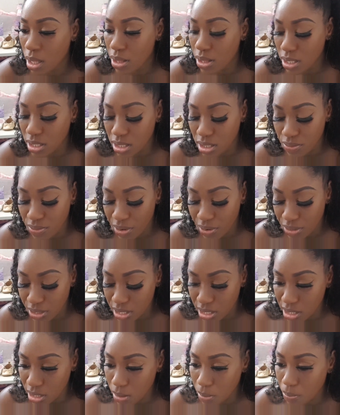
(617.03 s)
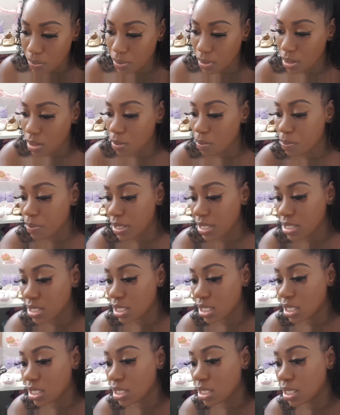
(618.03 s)
This is a very simple,
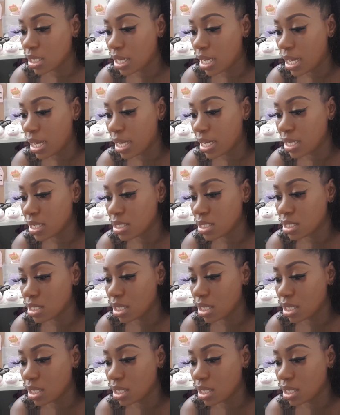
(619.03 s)
basic look, guys.